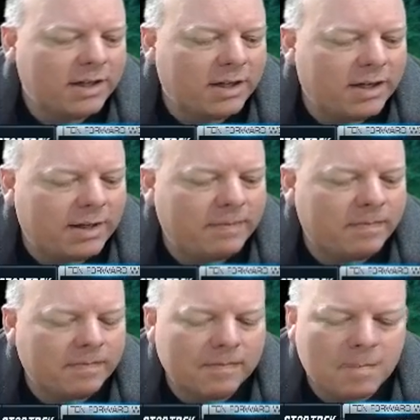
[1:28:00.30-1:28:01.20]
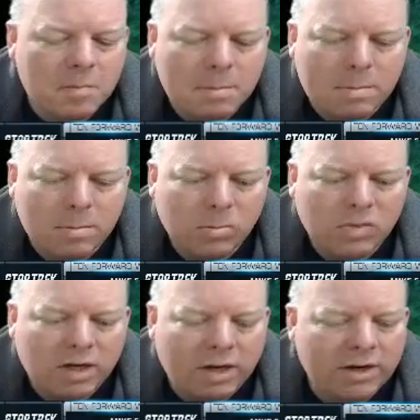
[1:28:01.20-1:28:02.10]
Um,
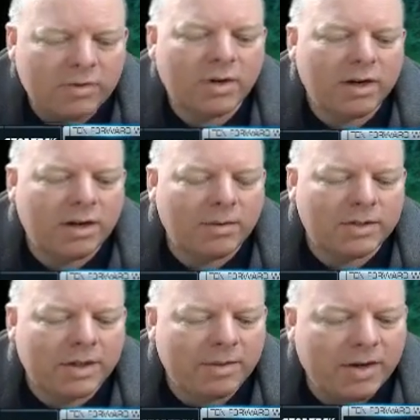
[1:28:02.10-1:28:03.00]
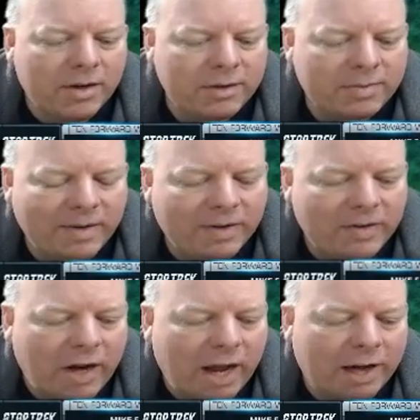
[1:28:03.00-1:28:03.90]
I don't know what I would say about who's my favorite
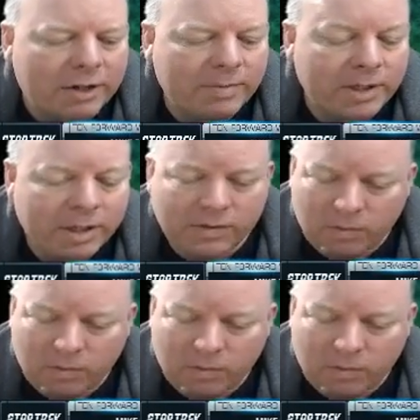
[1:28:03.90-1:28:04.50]
actor because